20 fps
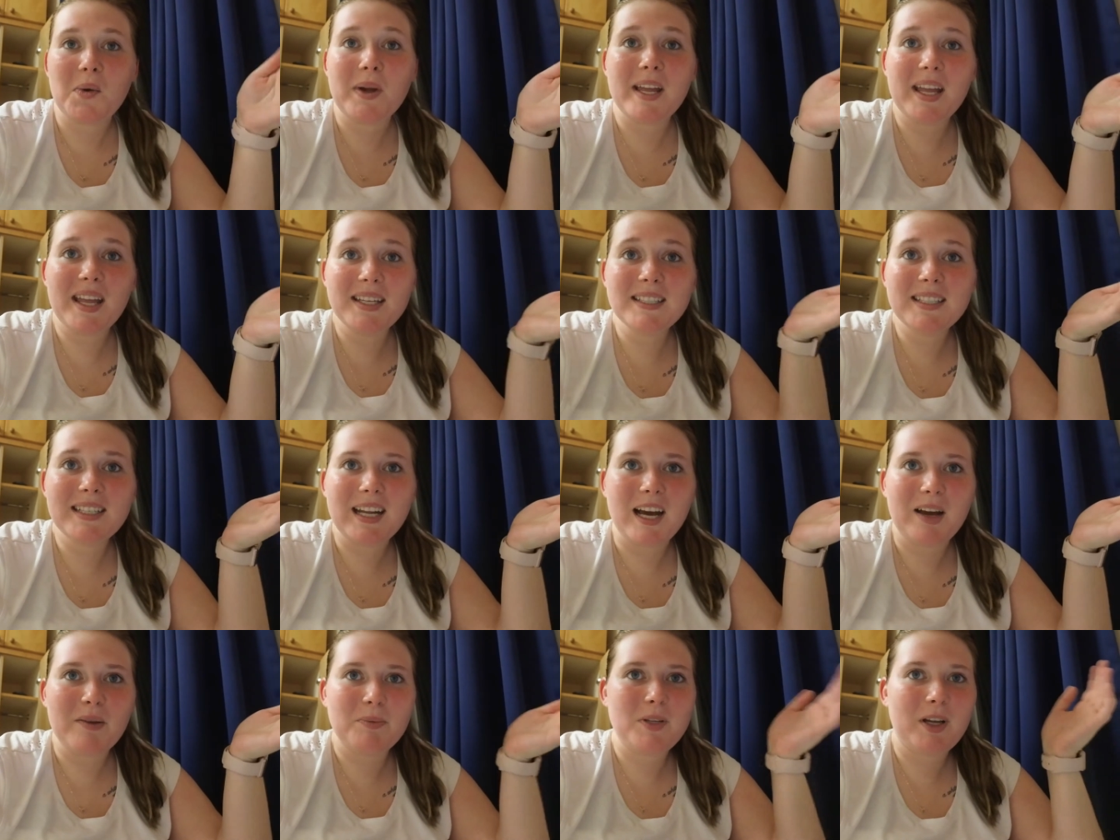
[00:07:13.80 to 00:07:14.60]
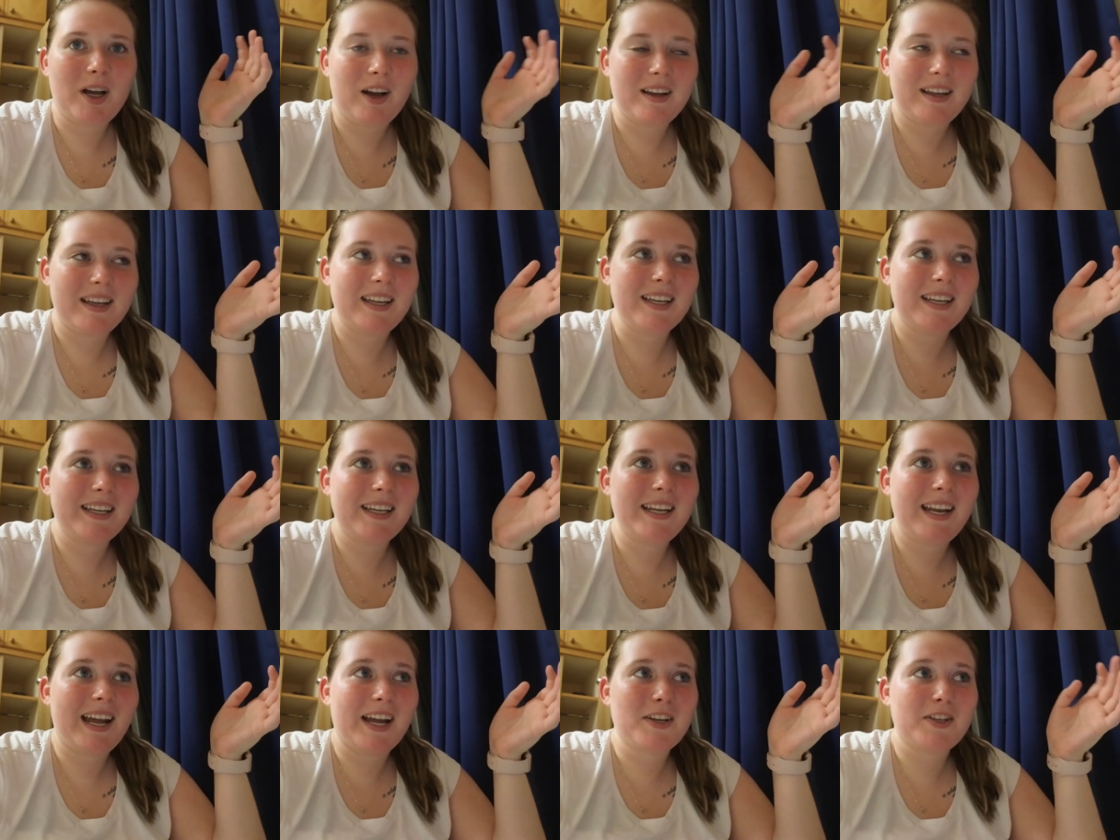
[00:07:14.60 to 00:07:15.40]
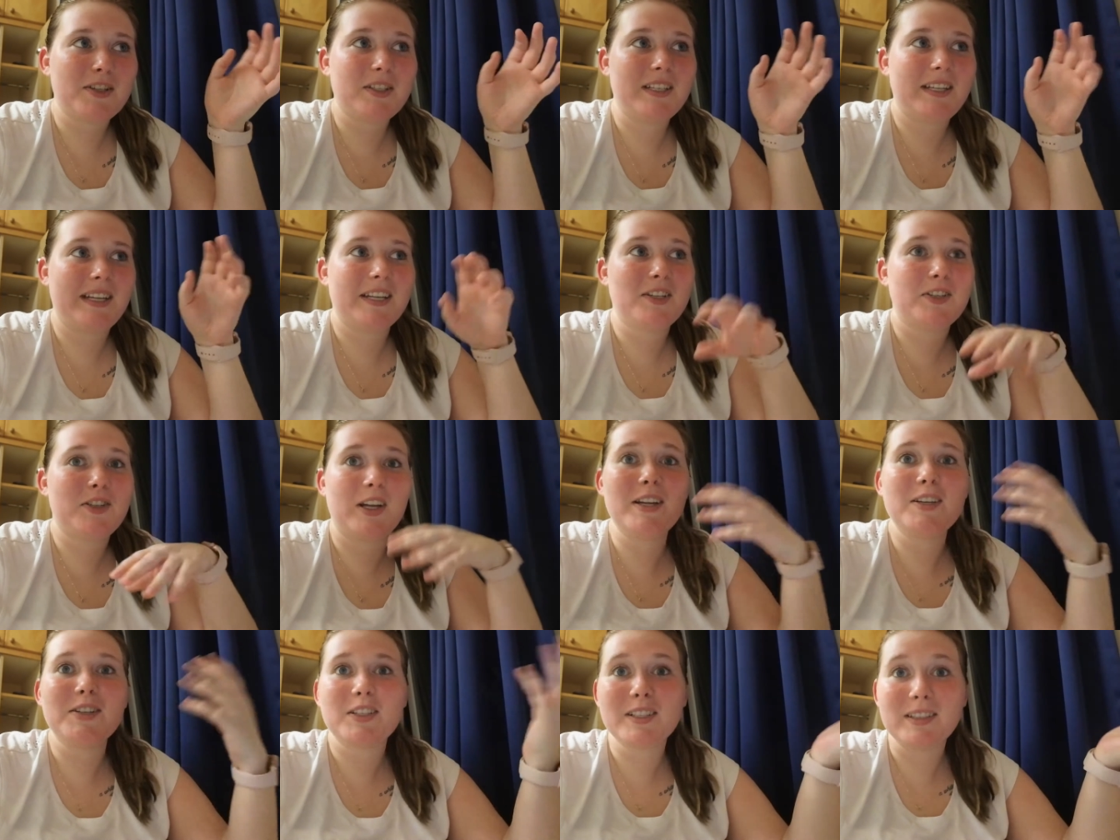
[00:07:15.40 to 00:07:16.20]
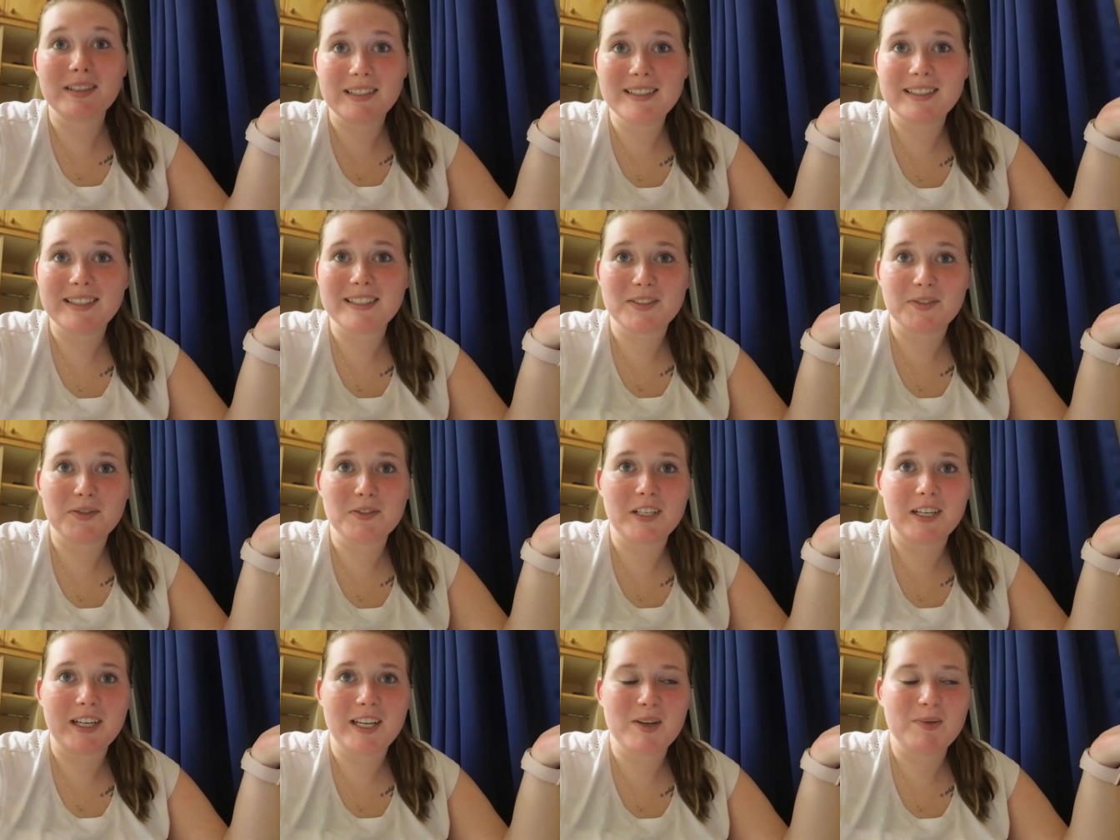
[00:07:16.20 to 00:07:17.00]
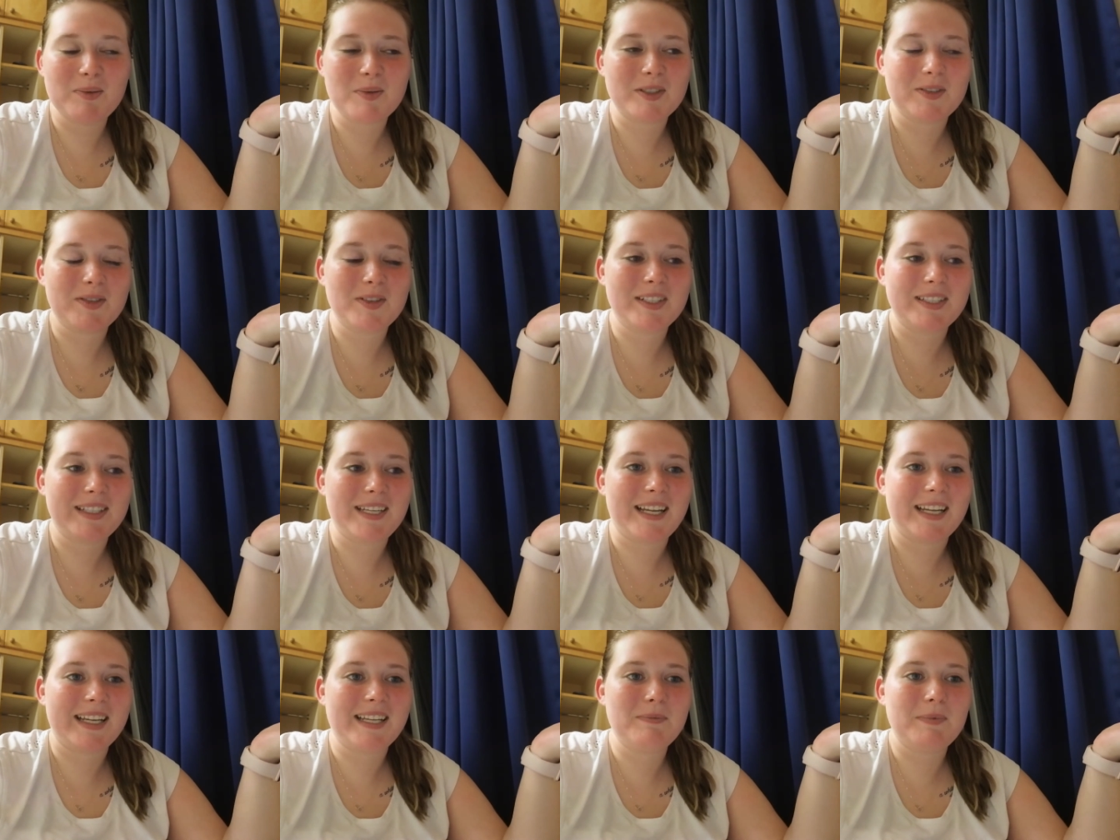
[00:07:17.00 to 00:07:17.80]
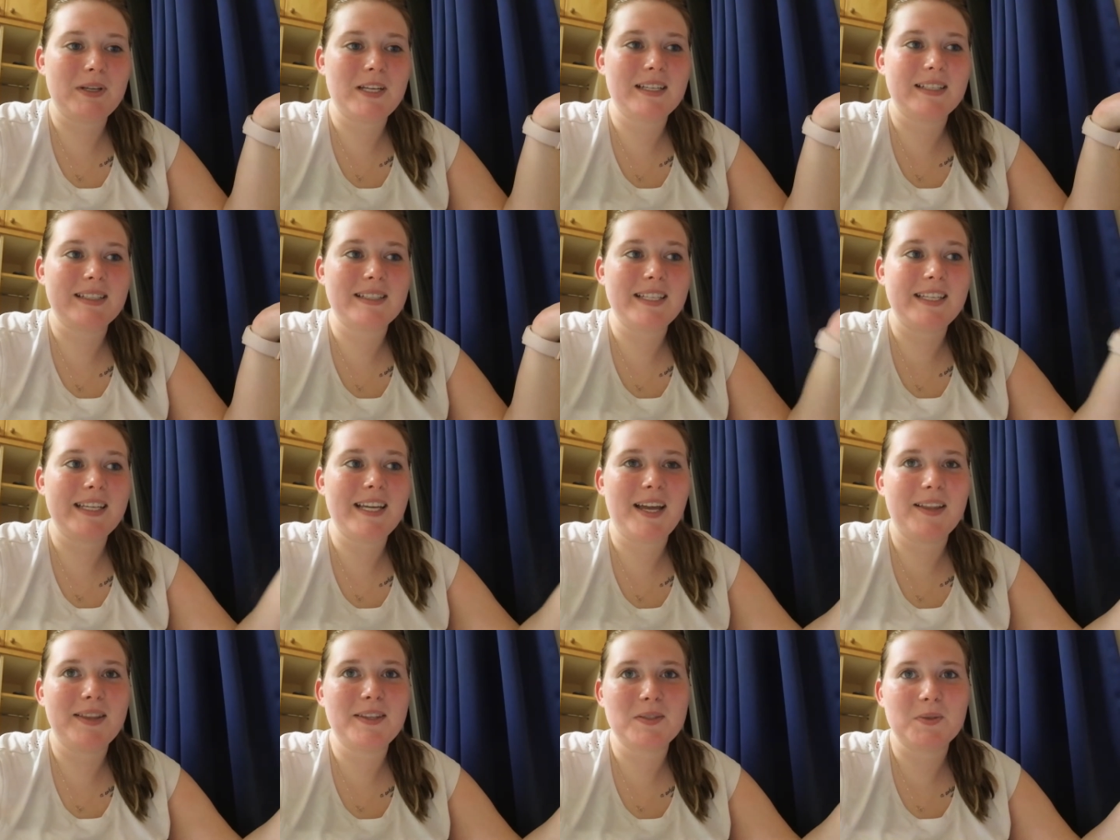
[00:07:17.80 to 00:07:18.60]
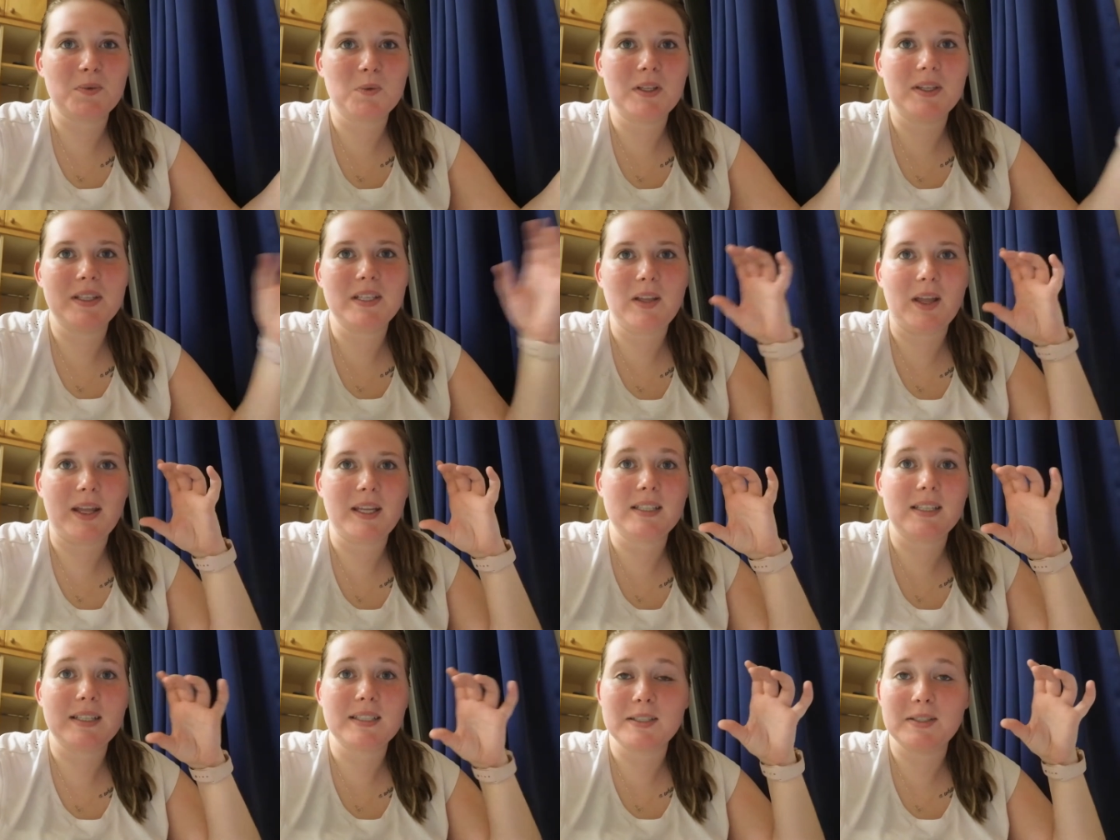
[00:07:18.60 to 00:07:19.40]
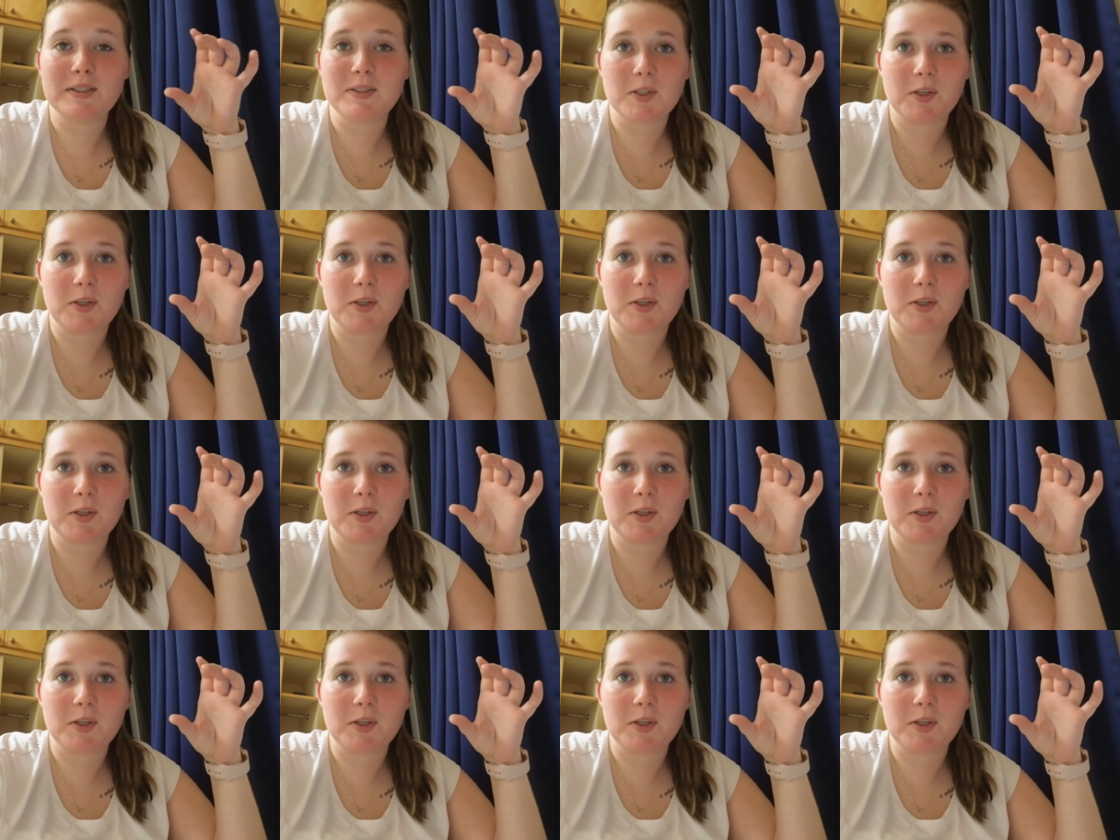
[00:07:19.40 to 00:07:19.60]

We ended up talking and actually exchanging lenses for our cameras for a second because he had this one that like doesn't